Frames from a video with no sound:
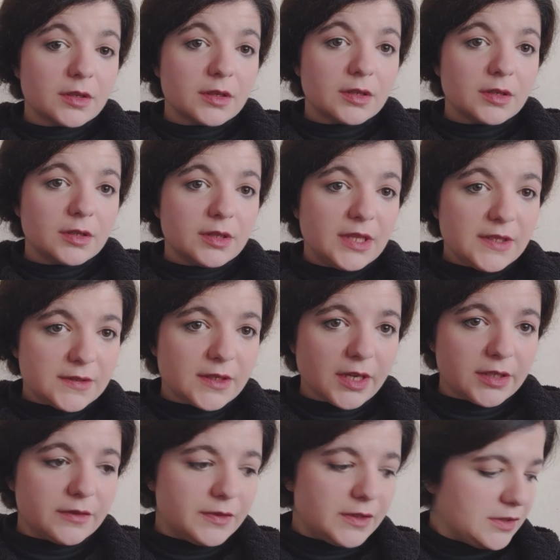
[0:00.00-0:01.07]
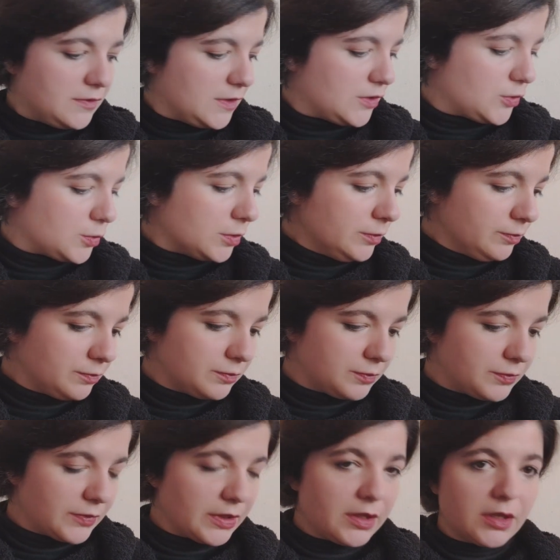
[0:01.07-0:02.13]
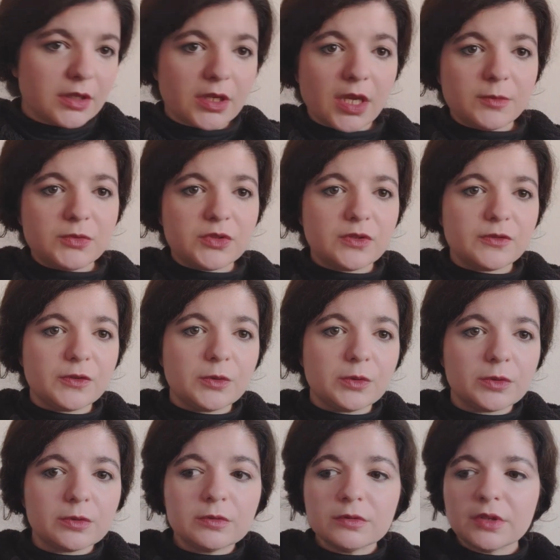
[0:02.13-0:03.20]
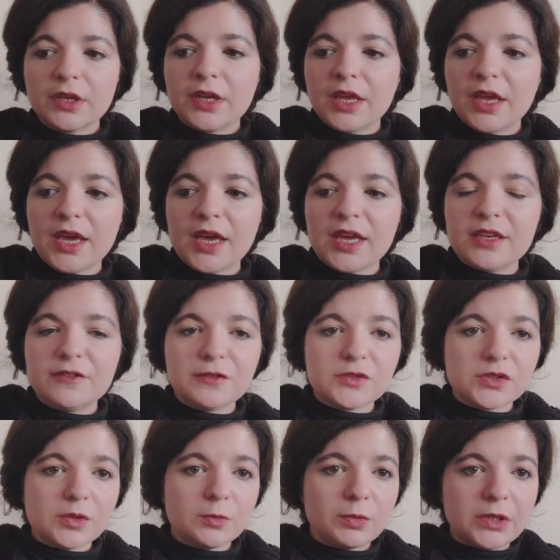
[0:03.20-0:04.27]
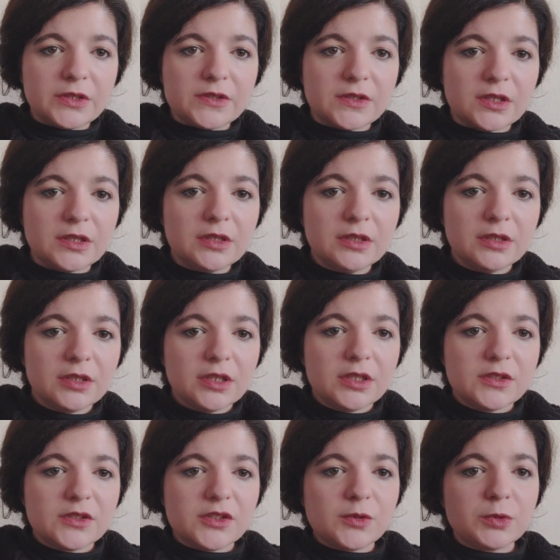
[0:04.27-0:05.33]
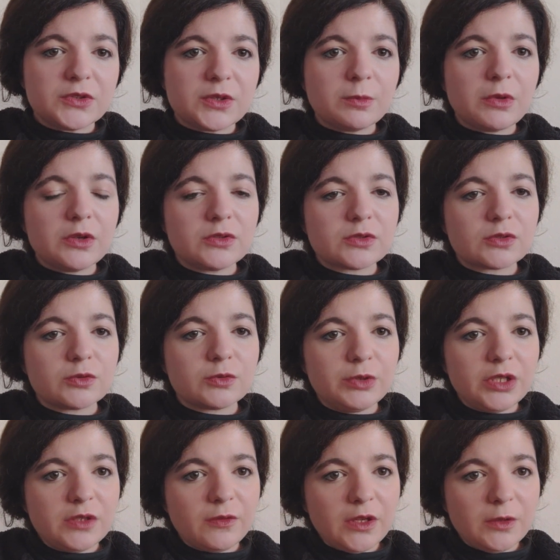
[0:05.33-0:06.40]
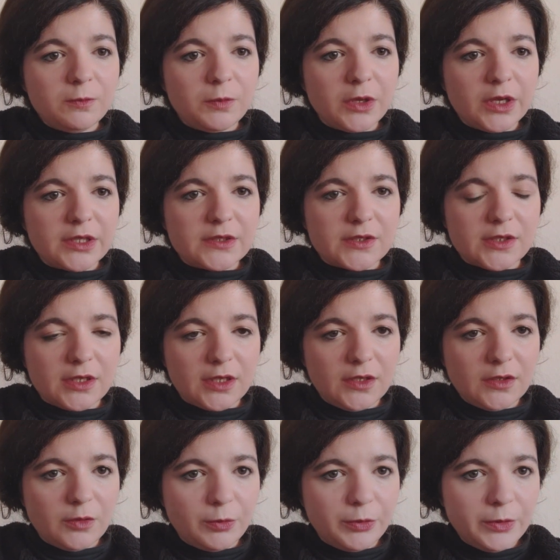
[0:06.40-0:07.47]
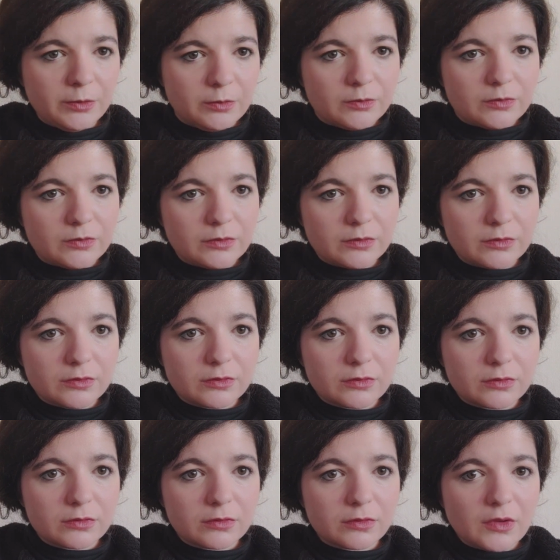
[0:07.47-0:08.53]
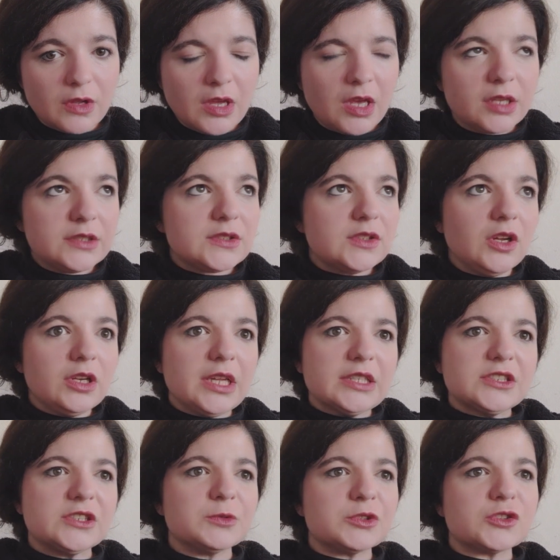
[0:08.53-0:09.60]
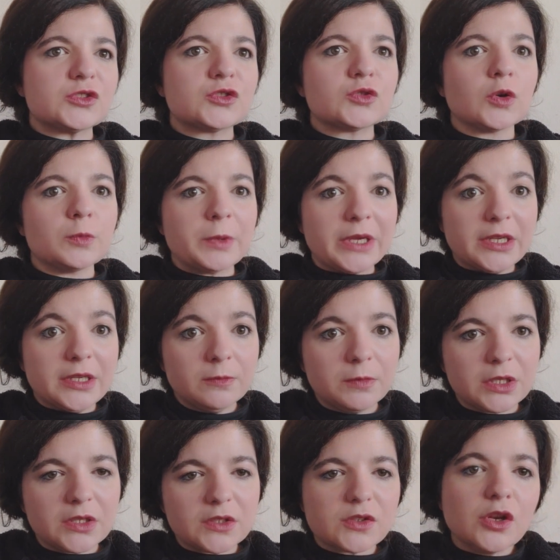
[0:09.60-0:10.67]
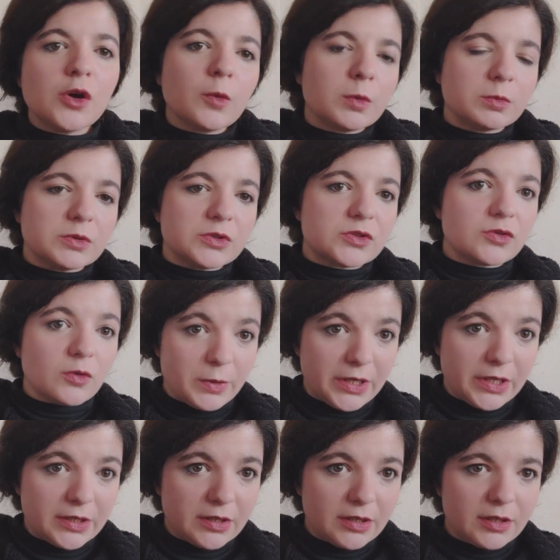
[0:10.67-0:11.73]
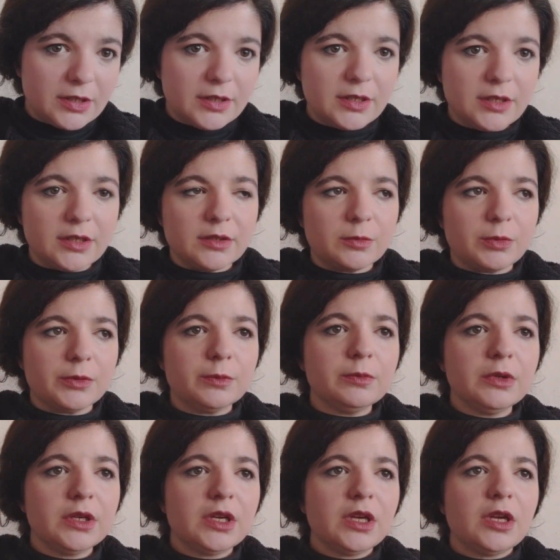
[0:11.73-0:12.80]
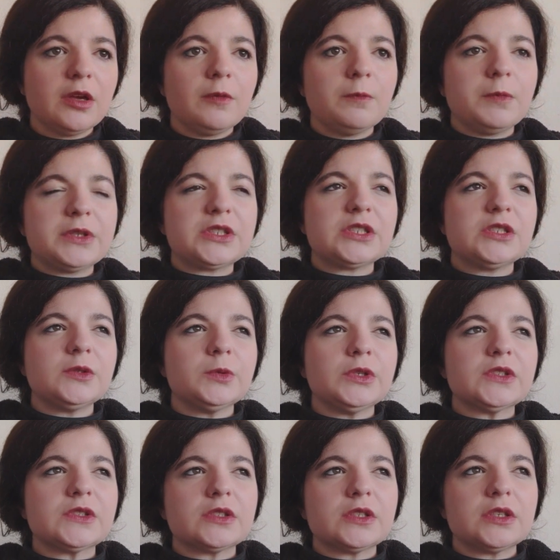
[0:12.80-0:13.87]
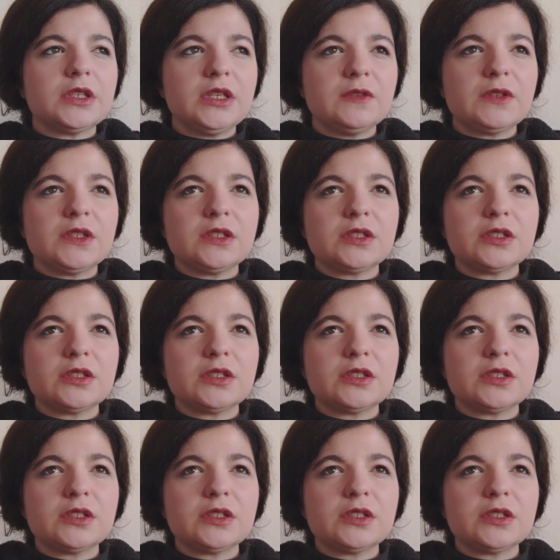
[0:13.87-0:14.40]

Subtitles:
This kind of individual came to the funeral, and for some reason, she was the most grieving person in the room. It's not like she was sobbing, because no one was sobbing in the room, but she even